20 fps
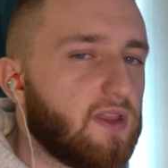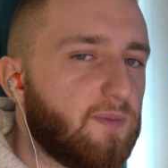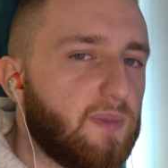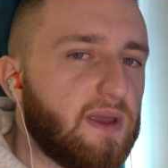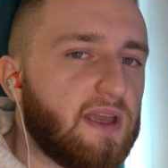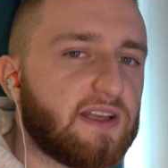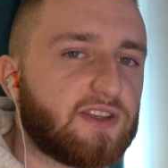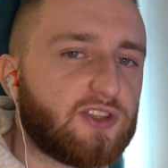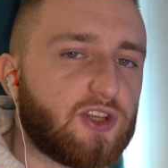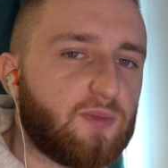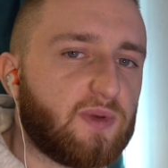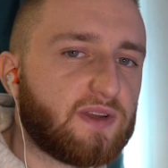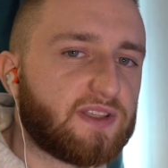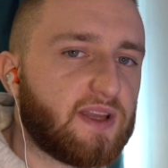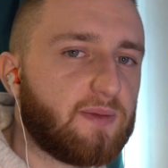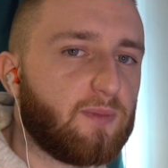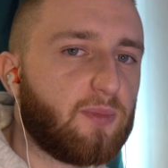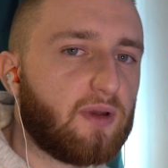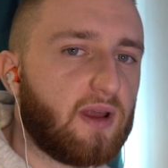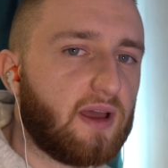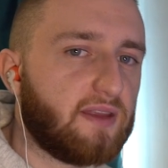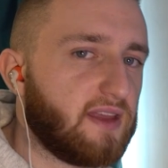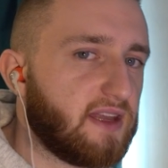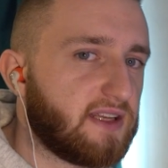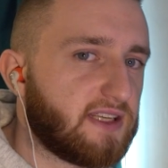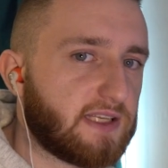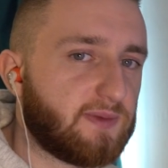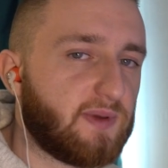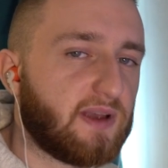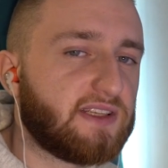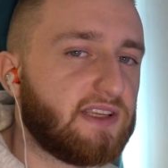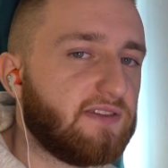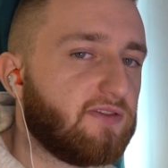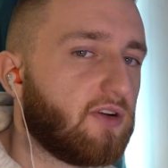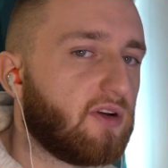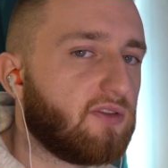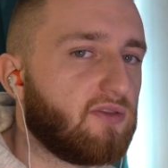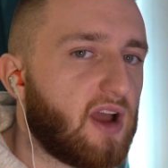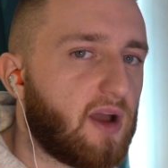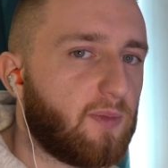the beat is super simple like this, especially
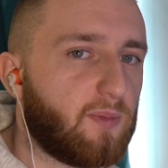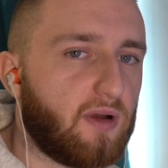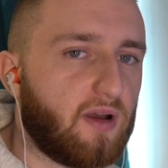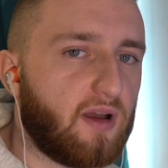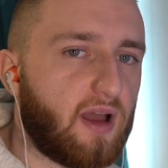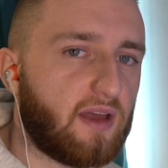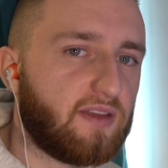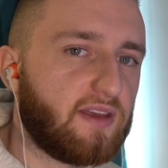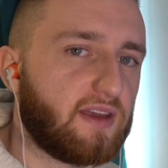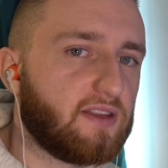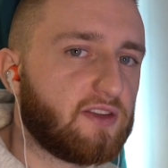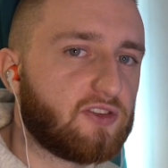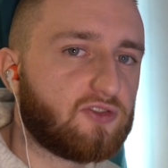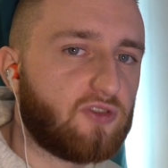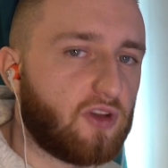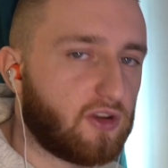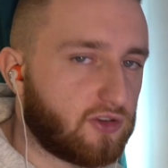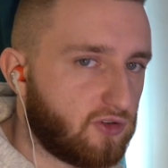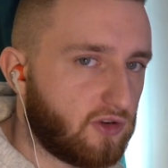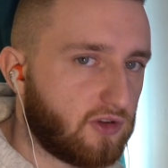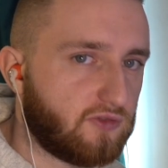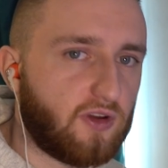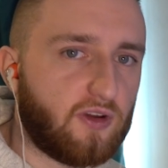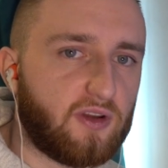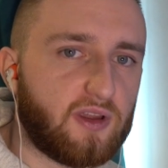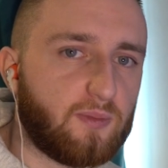for a rapper, I think the structure is very